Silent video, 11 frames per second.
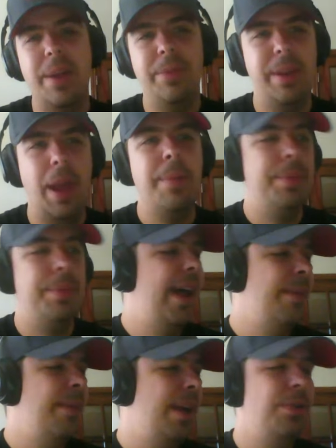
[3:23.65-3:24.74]
I'm
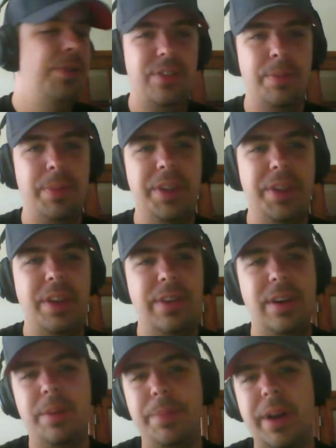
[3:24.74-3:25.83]
applying my own sensibilities
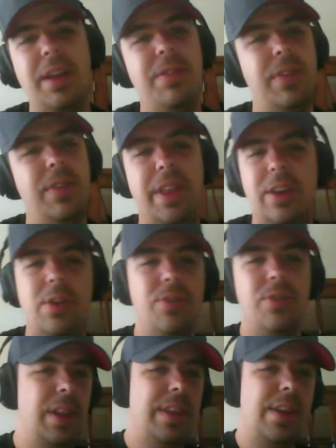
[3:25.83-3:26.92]
here, but I feel like you
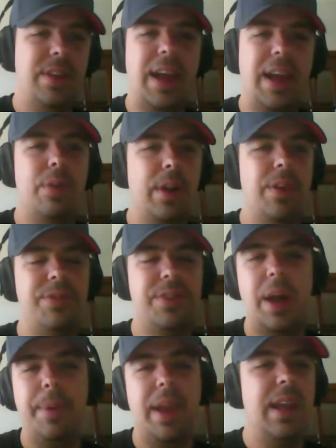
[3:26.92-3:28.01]
should at least have one of those
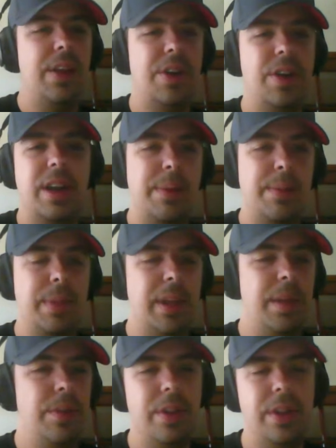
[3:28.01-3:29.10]
top 8 or 9
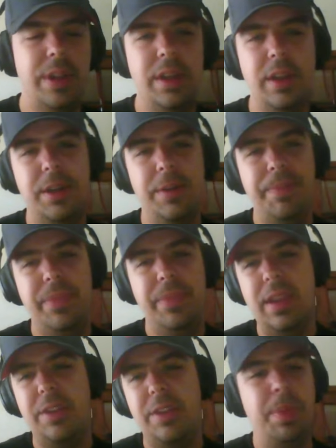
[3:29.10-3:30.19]
people
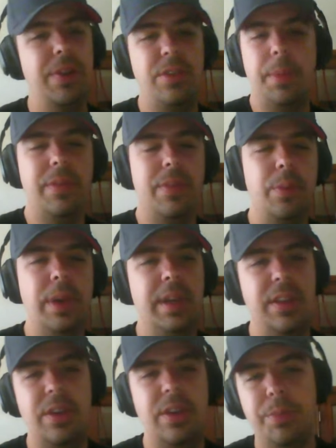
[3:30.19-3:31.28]
and just pencil them in every week
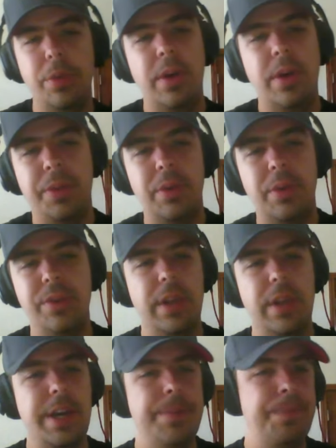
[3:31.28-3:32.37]
and then just move on with the rest of your
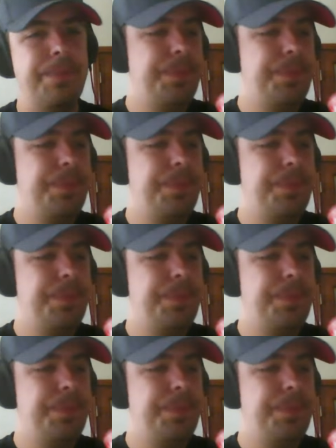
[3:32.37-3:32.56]
lineup.